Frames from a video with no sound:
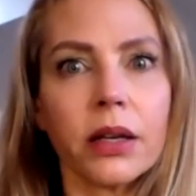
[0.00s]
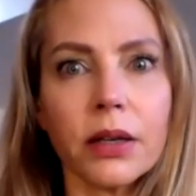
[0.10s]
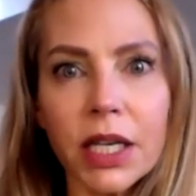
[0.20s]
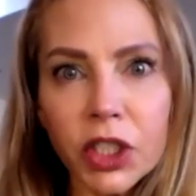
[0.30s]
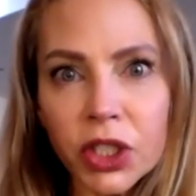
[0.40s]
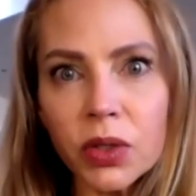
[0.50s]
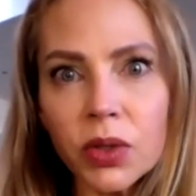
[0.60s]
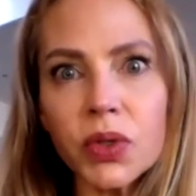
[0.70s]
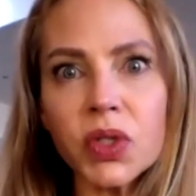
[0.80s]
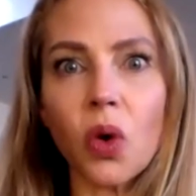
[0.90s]

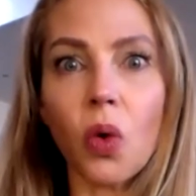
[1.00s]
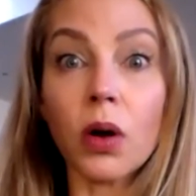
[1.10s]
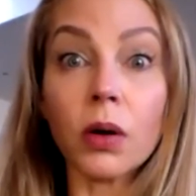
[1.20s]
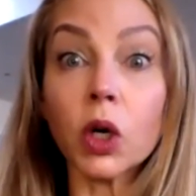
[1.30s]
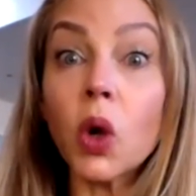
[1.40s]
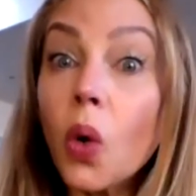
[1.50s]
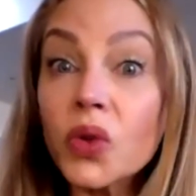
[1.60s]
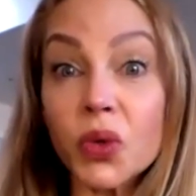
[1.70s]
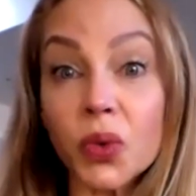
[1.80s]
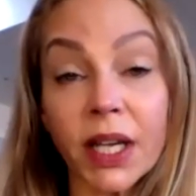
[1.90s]
issues or
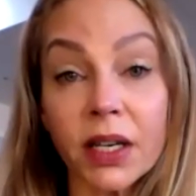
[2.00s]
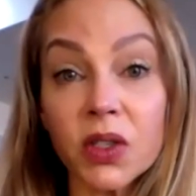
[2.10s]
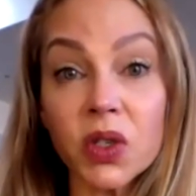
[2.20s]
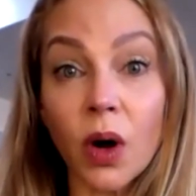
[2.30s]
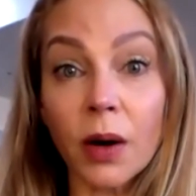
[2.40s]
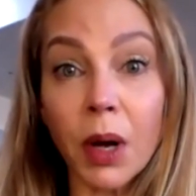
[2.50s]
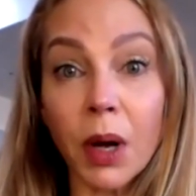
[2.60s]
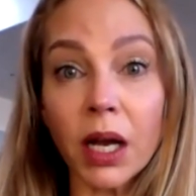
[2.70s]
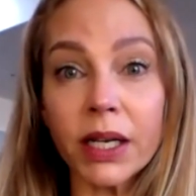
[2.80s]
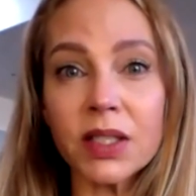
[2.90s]
goals related to our
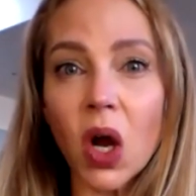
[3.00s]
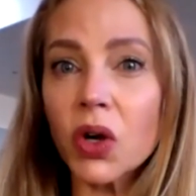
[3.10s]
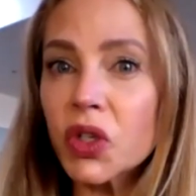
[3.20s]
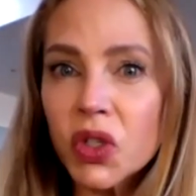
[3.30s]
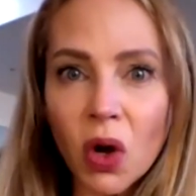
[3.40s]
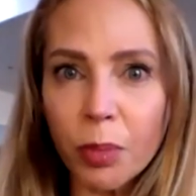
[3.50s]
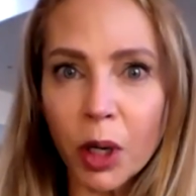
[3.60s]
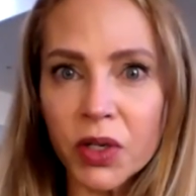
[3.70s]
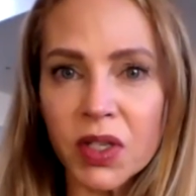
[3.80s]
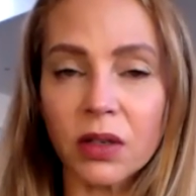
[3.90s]
bodies are so
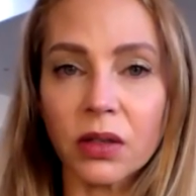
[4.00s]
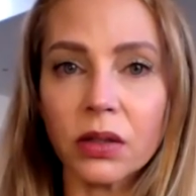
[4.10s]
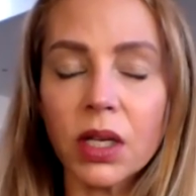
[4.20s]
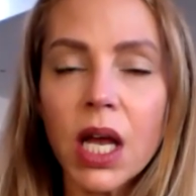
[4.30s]
personal.